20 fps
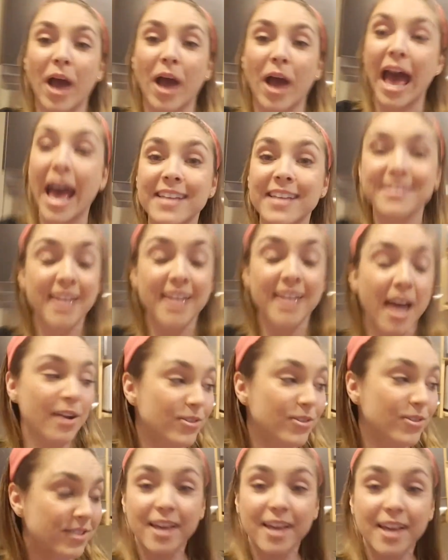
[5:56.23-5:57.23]
as the title
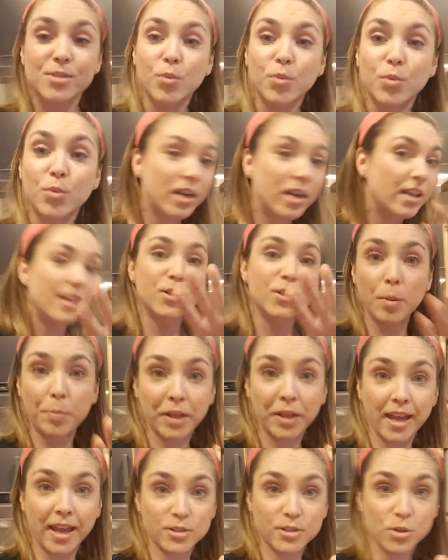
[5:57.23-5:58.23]
says, we're gonna get to a
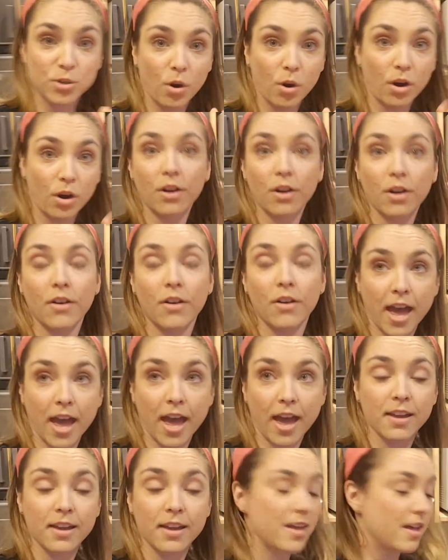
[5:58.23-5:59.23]
plant tour,
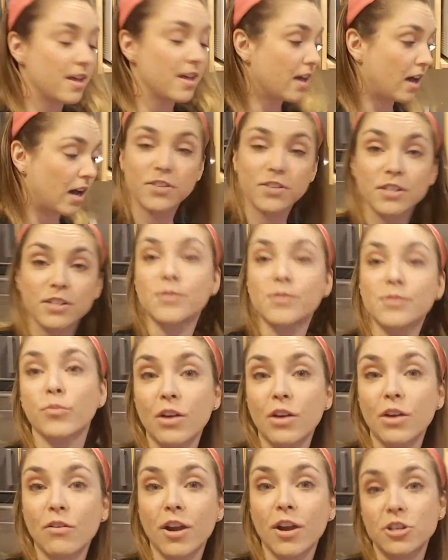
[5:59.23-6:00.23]
okay? I've done some
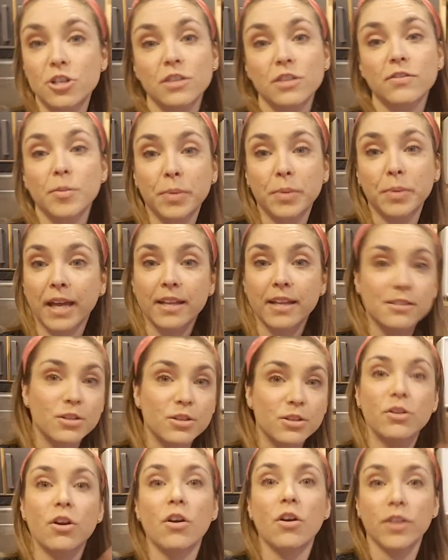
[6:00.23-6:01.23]
rearranging of the plants so they're
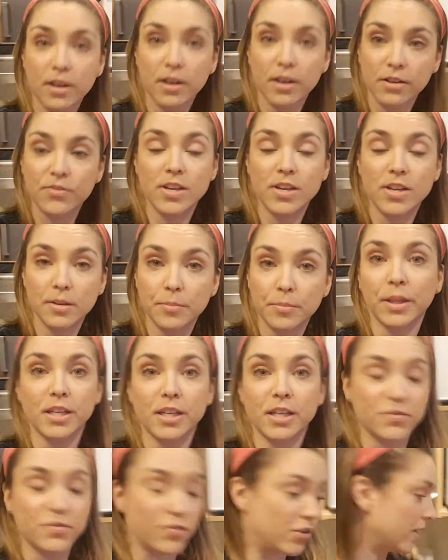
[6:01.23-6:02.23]
all in a convenient place
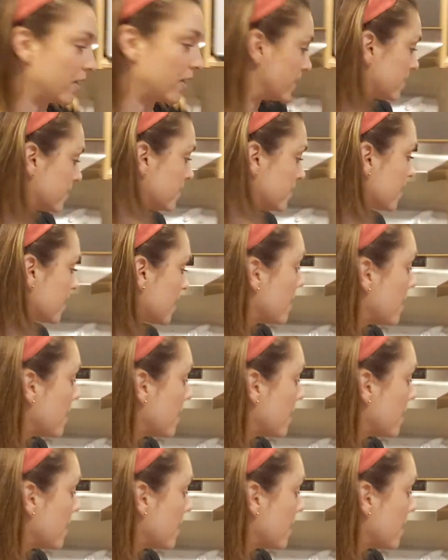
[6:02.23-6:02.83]
for you guys to see them.